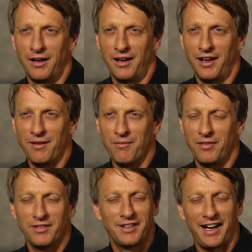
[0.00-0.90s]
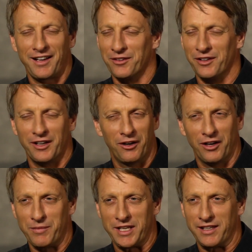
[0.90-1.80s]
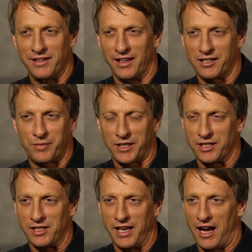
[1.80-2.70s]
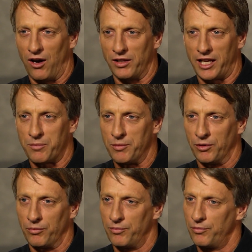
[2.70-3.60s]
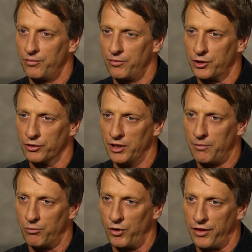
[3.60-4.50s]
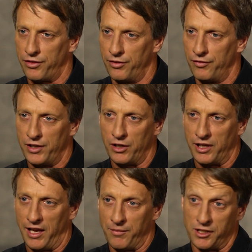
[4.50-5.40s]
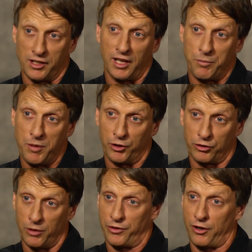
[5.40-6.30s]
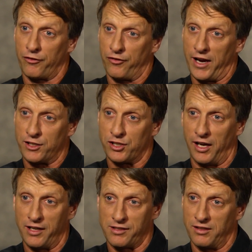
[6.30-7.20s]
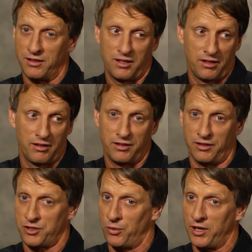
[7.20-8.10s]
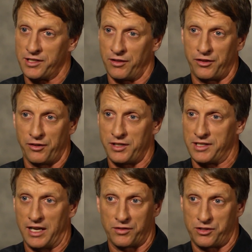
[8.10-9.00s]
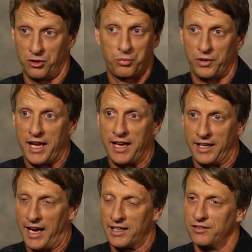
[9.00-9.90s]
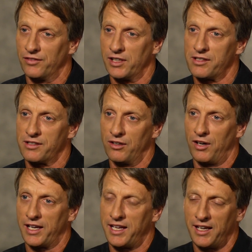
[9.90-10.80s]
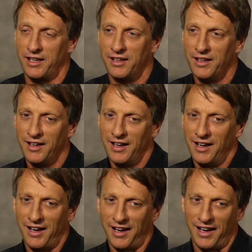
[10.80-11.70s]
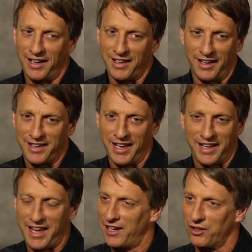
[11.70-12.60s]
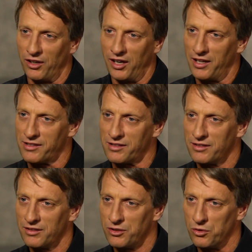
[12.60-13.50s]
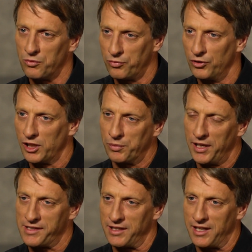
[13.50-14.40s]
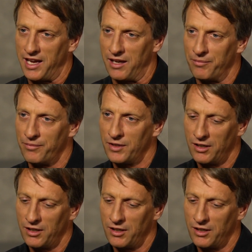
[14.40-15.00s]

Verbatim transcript: Uh, I, don't know. I mean, especially now, a lot of people grew up with video games, and a lot of people grew up with our franchise, and they're in their 20s and 30s now, still playing actively. So I can't, I, I, I can't categorize who really plays the game.